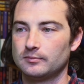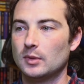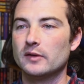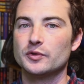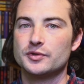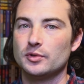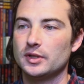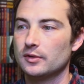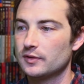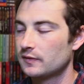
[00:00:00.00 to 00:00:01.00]
Marvel
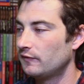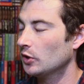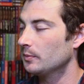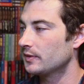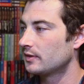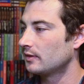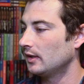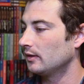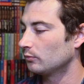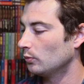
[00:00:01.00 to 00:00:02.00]
Studios films
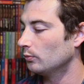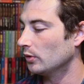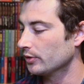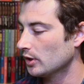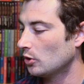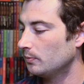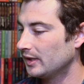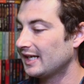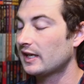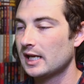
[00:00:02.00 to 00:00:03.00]
will go,
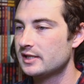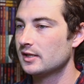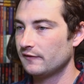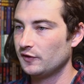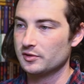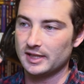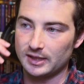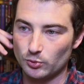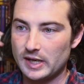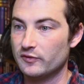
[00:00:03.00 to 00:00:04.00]
but it feels
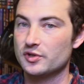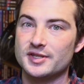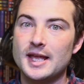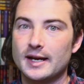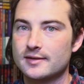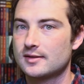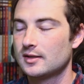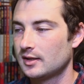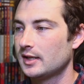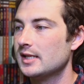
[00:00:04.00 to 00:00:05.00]
like whatever is next
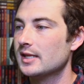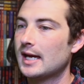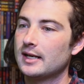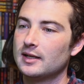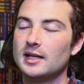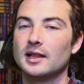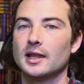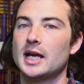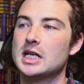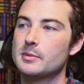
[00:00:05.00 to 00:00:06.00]
in that
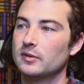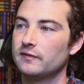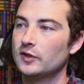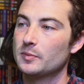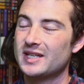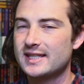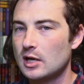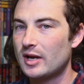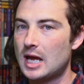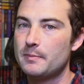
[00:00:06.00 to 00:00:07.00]
lineup of films. That's
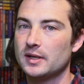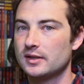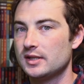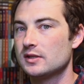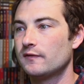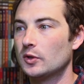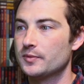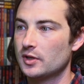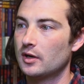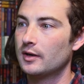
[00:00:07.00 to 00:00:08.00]
how epic these
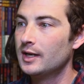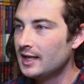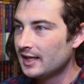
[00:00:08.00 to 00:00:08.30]
films are.